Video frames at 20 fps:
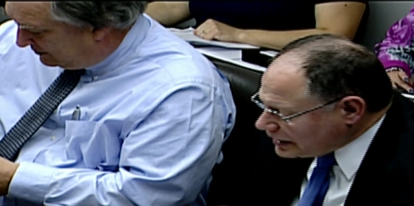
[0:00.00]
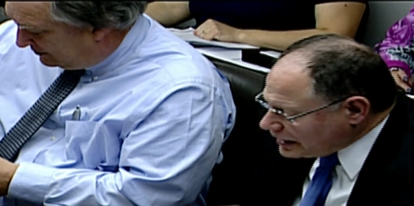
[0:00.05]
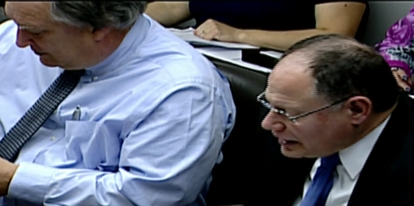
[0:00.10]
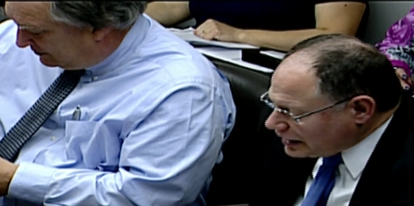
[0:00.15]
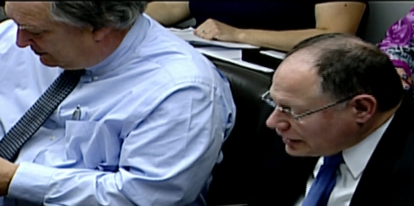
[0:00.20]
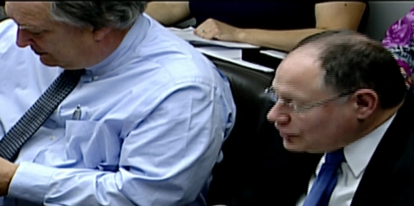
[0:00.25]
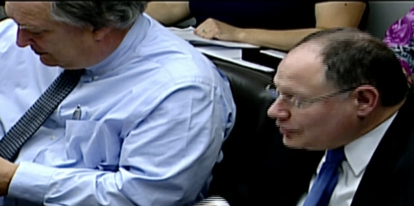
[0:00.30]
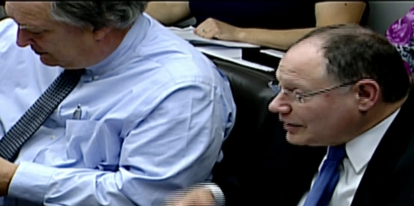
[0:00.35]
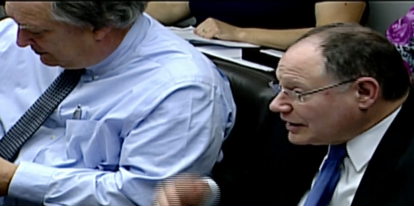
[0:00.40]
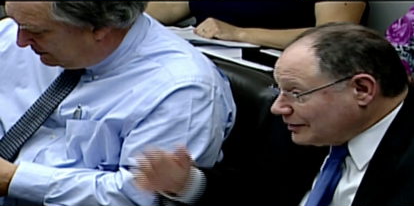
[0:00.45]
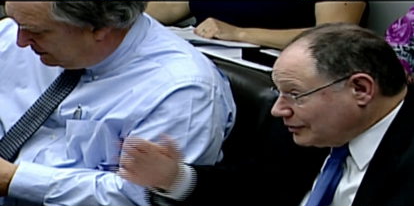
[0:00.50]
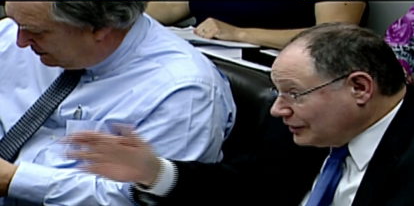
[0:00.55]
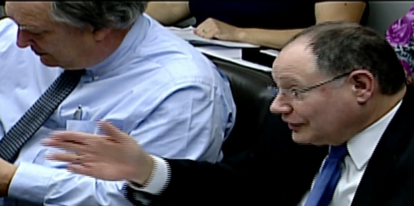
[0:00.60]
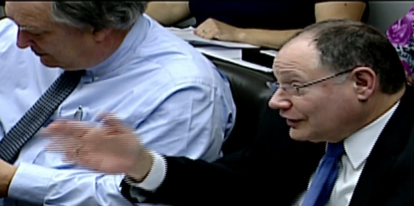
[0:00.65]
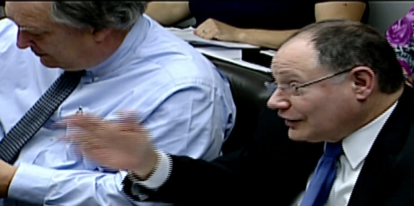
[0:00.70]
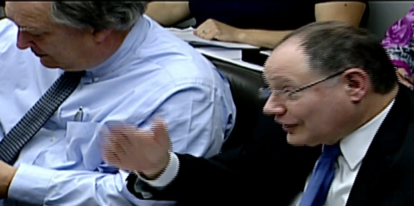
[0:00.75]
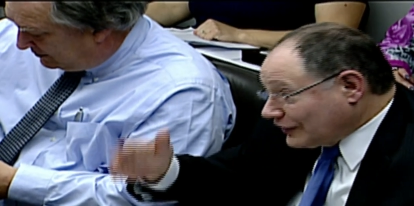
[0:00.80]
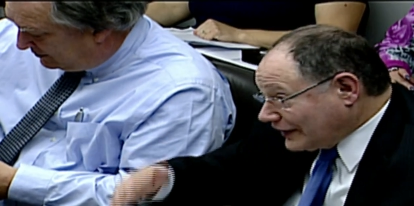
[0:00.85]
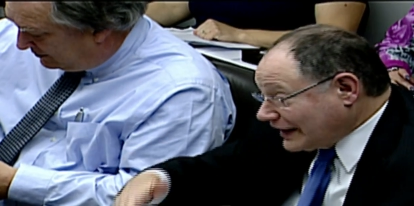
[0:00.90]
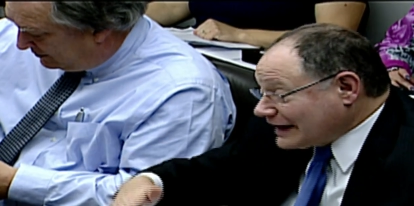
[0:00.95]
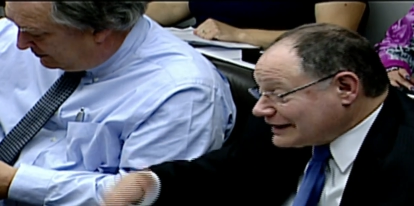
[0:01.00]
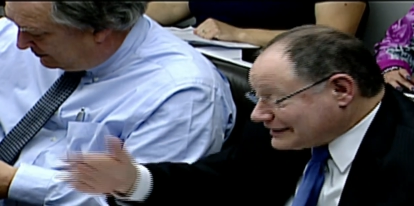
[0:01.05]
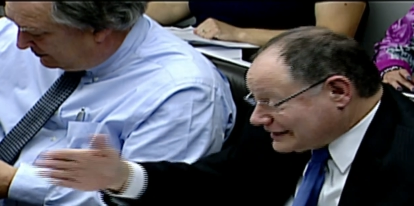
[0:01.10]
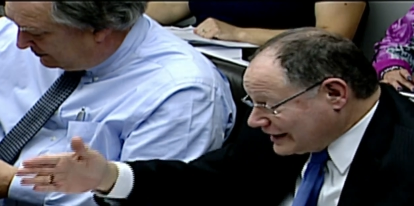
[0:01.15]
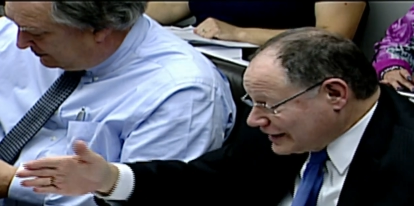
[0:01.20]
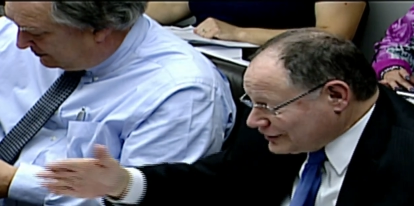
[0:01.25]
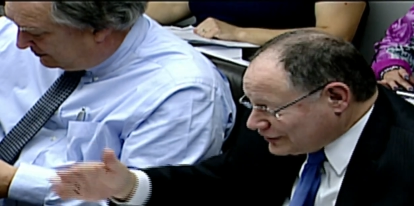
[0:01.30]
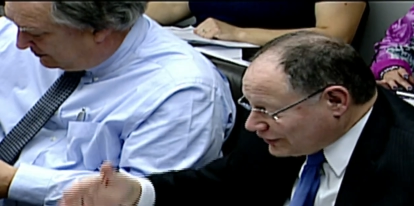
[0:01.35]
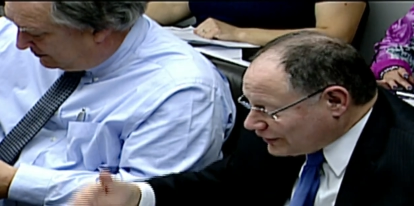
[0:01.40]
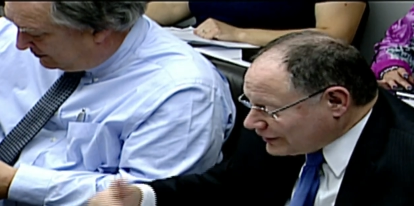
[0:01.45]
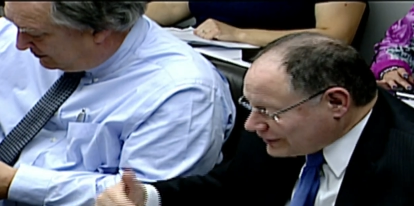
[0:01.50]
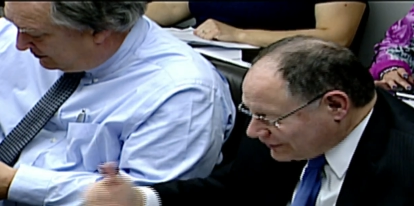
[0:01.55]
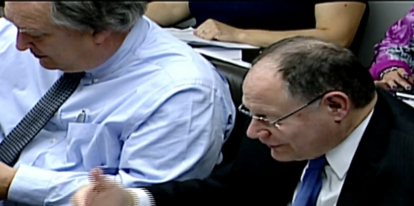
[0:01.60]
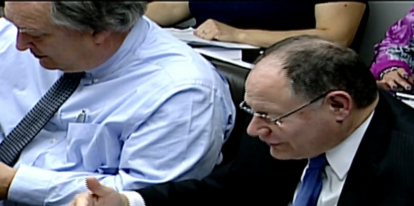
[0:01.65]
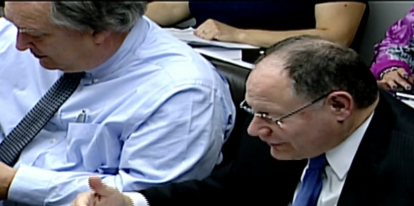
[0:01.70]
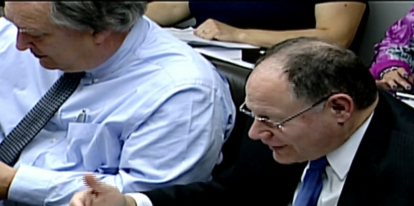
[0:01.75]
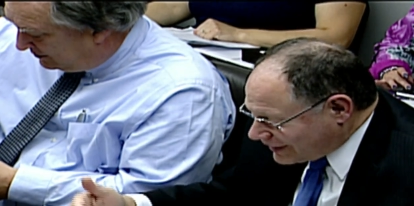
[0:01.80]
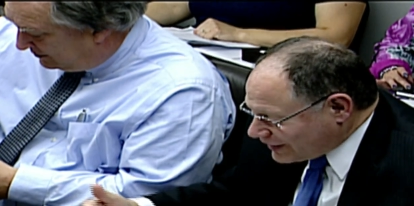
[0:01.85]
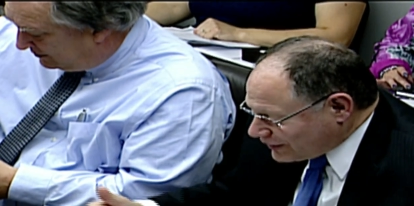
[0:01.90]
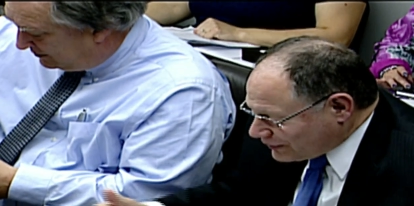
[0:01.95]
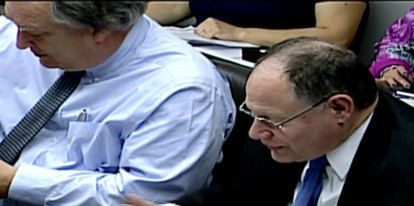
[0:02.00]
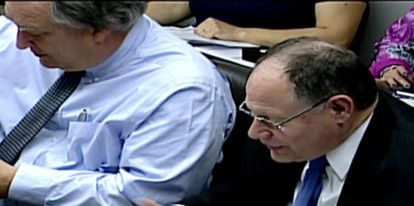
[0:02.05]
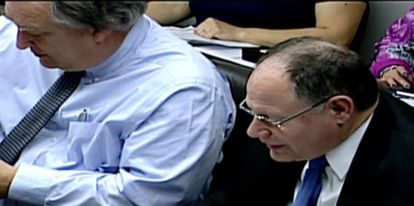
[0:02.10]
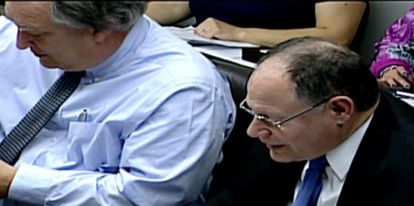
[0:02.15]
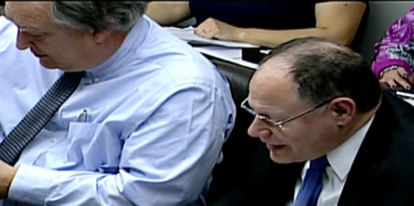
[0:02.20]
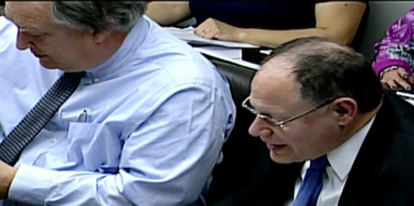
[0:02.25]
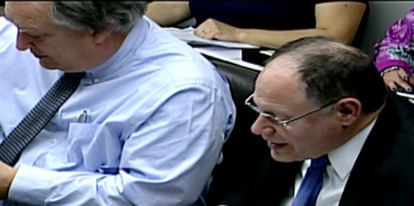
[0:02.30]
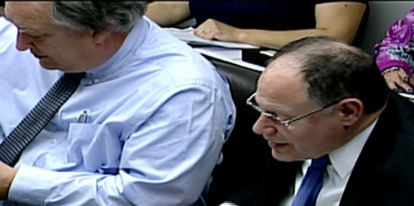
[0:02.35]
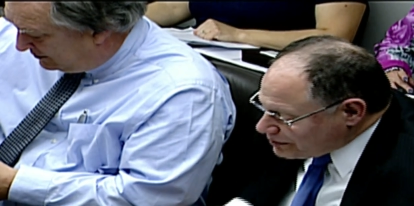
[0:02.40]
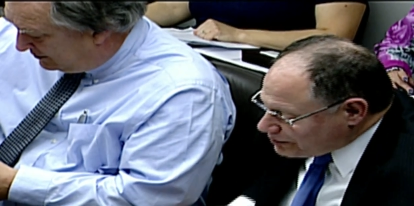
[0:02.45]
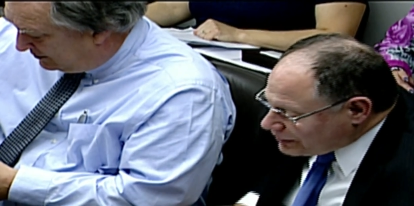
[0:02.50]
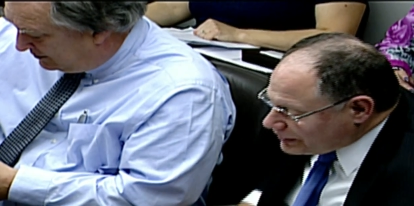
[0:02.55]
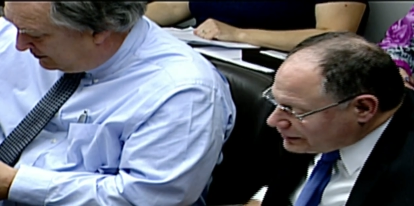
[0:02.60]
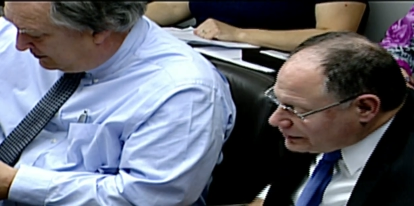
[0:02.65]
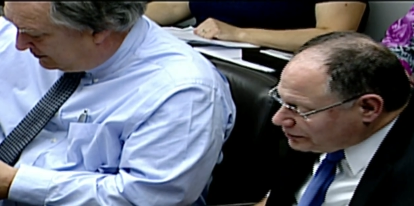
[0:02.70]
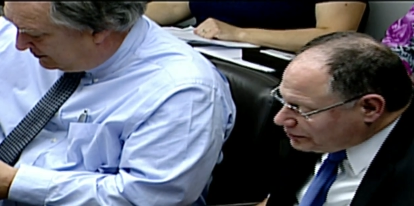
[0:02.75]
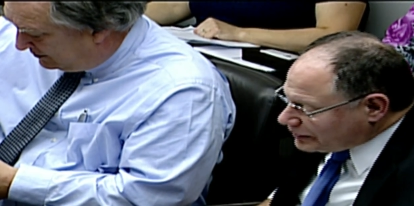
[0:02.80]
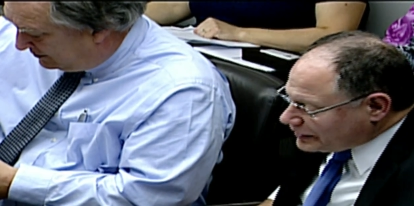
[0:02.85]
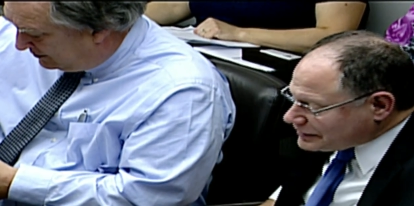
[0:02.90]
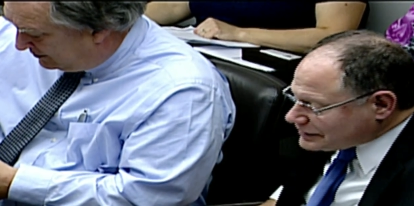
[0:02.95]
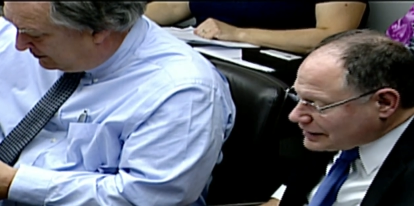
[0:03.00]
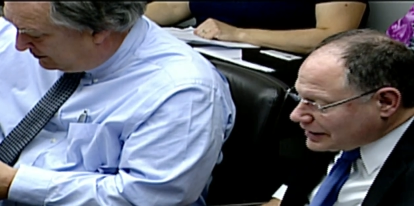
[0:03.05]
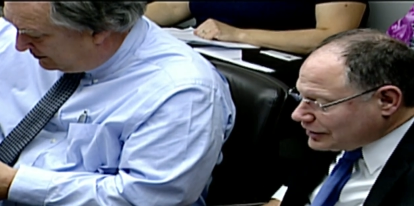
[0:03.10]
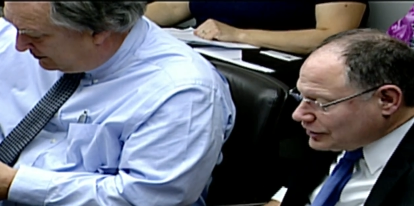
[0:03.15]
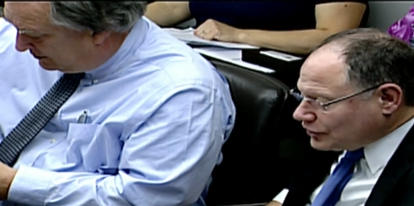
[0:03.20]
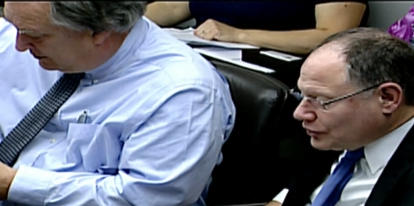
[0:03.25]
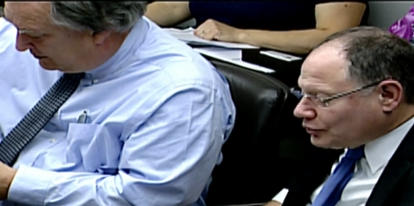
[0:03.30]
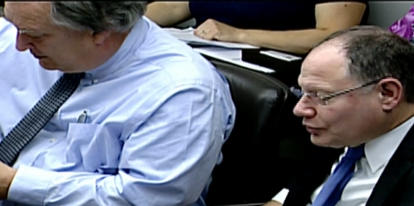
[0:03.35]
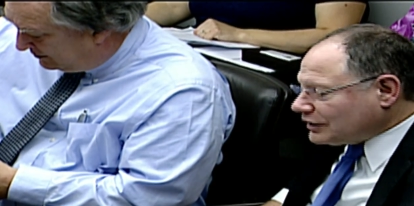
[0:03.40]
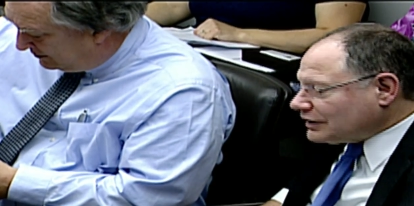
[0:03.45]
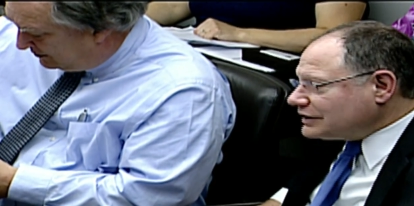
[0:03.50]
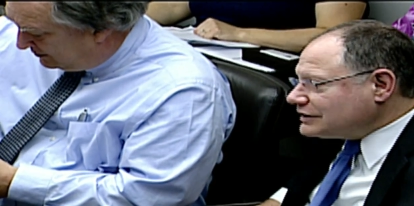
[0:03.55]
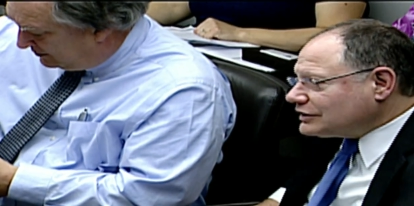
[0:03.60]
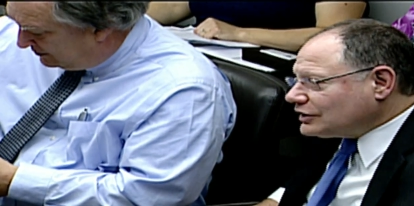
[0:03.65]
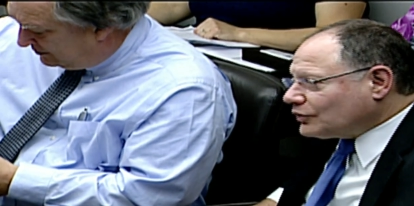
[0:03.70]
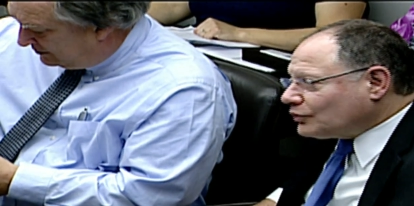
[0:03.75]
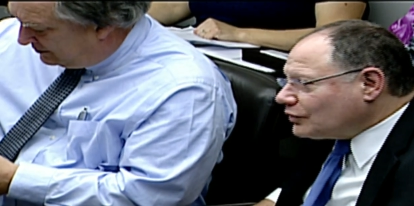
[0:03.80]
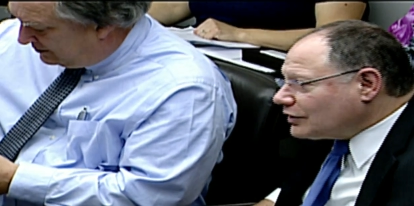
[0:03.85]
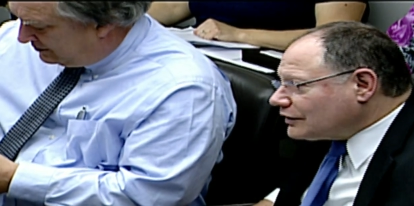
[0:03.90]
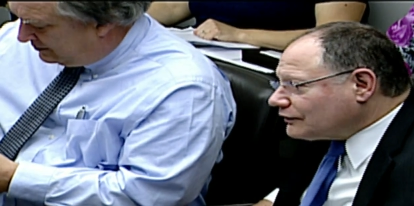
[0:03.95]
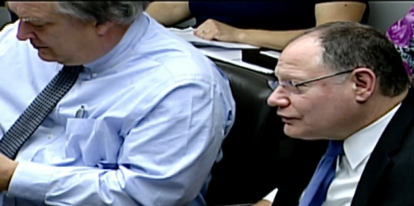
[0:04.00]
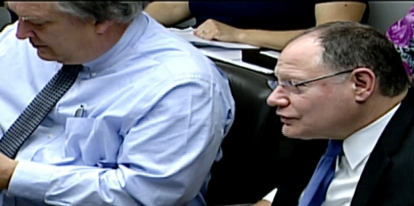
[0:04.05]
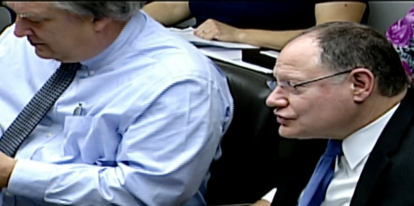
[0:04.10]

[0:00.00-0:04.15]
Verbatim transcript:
Speaker 1: you might have been there that day during the fire. We, but but you really did a wonderful